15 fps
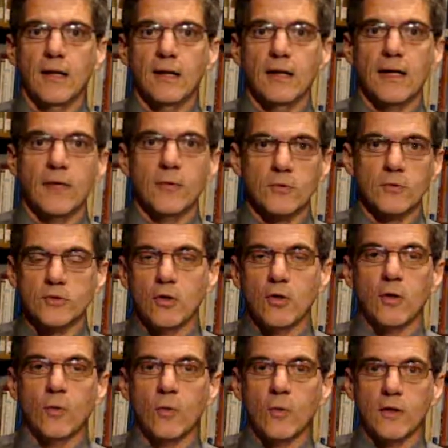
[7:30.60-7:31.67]
laborers
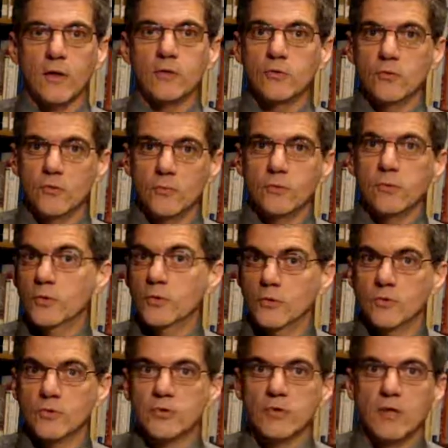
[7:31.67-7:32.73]
all working to
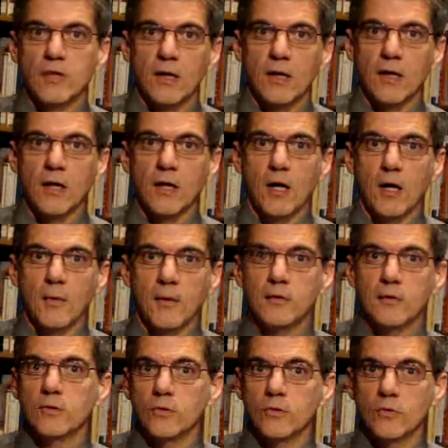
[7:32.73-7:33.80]
produce a common
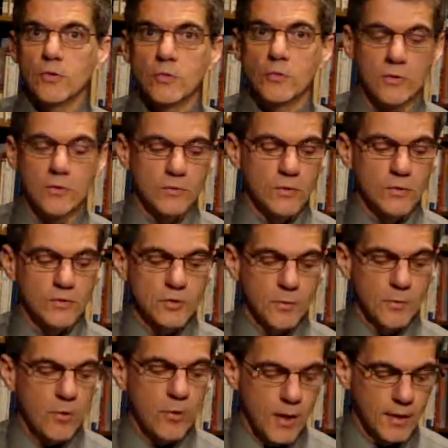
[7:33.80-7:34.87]
good, which was our
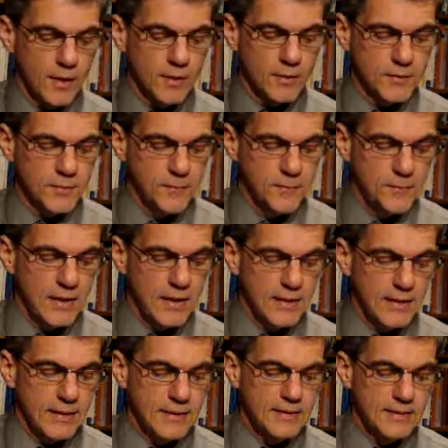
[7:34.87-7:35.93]
product.
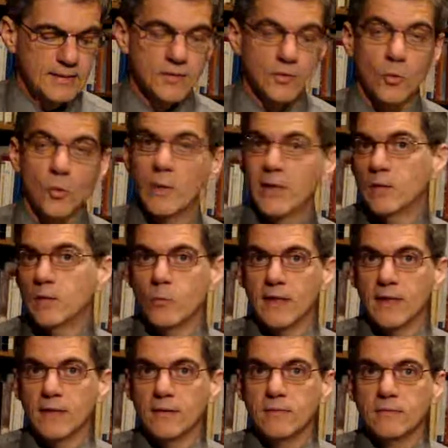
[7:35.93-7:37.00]
This is a
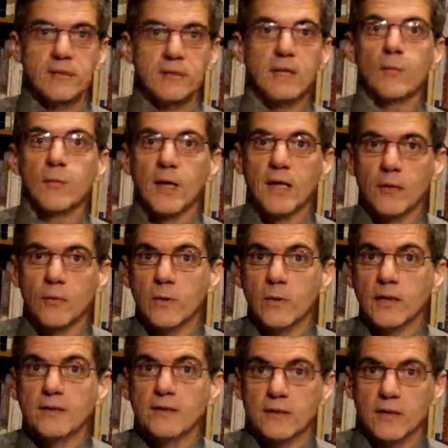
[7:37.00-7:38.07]
win-win. Everybody
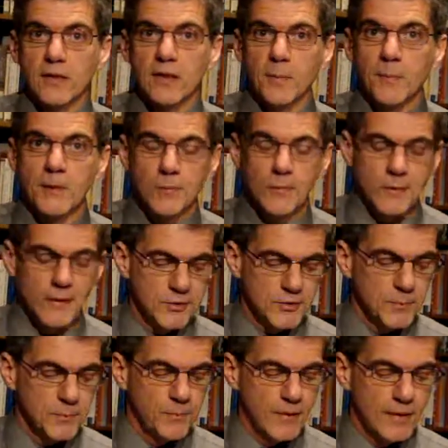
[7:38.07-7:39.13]
wins and the company wins.
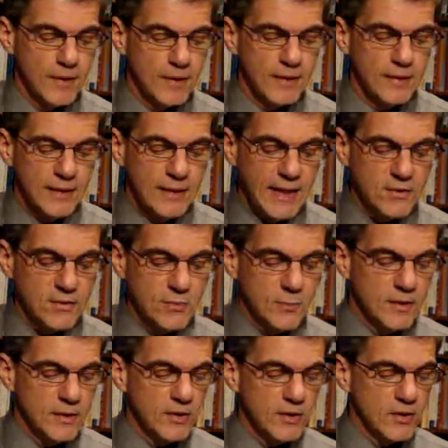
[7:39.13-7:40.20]
The last
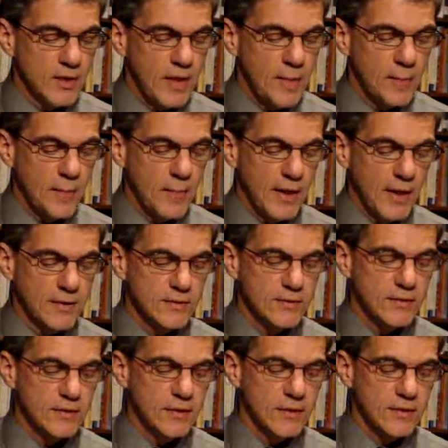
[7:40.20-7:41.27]
one is
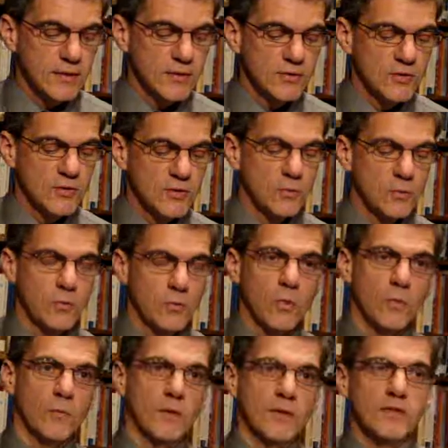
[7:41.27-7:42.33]
compromise. This is
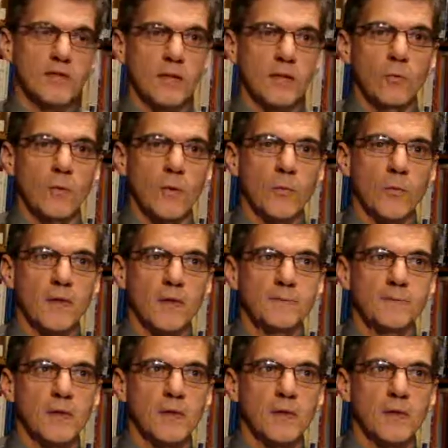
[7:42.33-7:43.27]
what we see when we